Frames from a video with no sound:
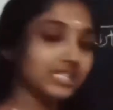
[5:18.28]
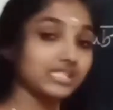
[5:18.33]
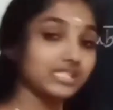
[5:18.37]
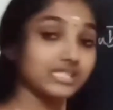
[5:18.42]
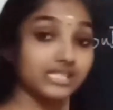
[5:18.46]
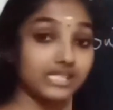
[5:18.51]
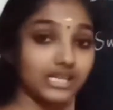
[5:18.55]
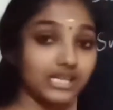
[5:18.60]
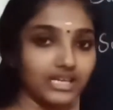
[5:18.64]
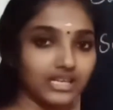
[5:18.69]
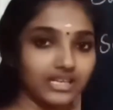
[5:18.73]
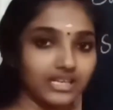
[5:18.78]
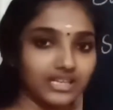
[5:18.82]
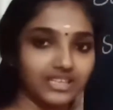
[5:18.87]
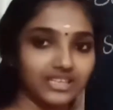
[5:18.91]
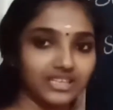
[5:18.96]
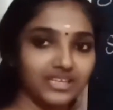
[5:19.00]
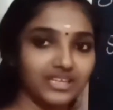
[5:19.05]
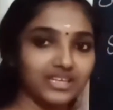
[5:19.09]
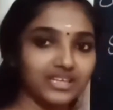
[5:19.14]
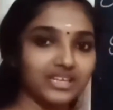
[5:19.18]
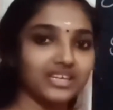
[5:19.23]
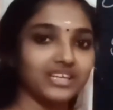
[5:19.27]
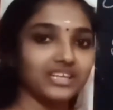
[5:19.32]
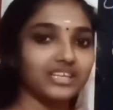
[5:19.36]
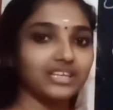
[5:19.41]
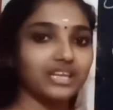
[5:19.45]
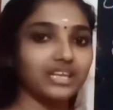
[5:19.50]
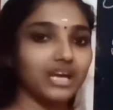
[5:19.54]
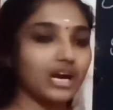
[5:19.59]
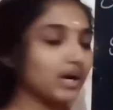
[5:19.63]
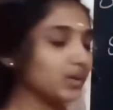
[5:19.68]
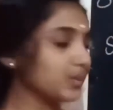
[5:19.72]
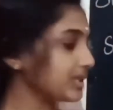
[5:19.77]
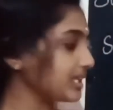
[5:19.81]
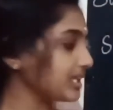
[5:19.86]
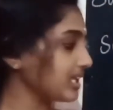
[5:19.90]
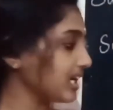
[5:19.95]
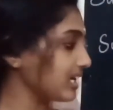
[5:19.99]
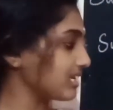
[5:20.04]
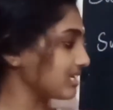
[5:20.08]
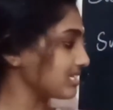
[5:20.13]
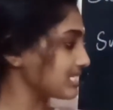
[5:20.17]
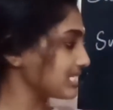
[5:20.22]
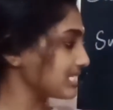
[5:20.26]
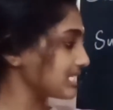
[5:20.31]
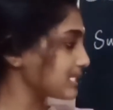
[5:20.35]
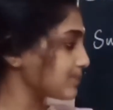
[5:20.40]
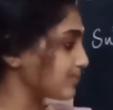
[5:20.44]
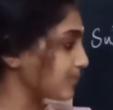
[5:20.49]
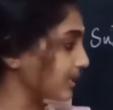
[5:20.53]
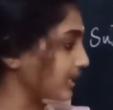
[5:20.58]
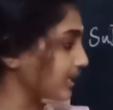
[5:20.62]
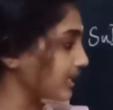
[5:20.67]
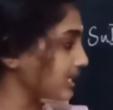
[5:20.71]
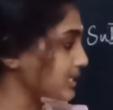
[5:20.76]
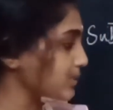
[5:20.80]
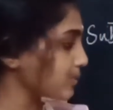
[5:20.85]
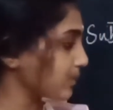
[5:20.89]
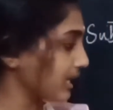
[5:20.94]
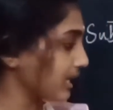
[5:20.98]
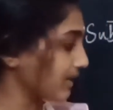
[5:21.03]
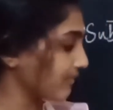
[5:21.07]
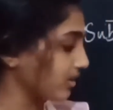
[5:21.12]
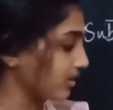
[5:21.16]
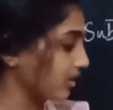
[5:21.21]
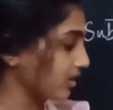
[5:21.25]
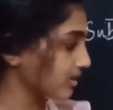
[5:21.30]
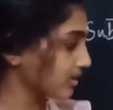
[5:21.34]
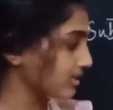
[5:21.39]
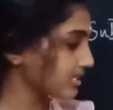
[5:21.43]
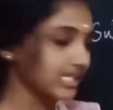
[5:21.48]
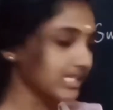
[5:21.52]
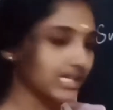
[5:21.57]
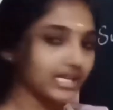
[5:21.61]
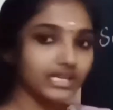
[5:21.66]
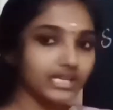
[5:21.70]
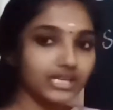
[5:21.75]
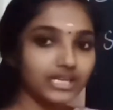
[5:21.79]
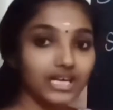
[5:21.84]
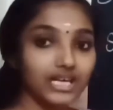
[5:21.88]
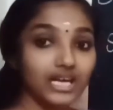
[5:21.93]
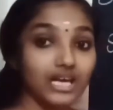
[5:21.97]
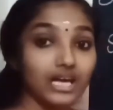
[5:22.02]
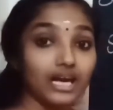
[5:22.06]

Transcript: 10. Now in hundreds place we have got 10,